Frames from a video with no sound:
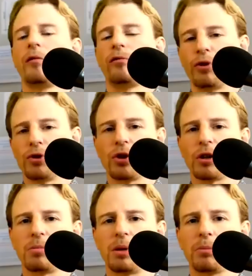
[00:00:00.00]
for
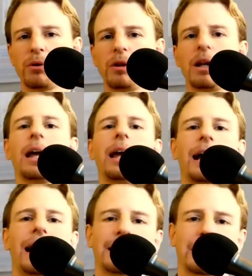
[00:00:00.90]
certain people
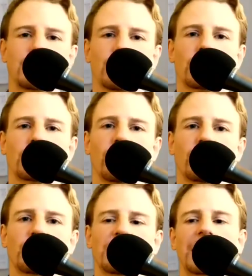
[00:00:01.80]
under certain
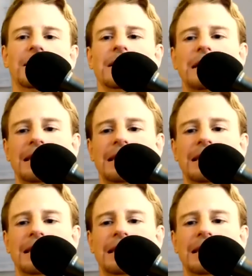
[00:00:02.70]
circumstances.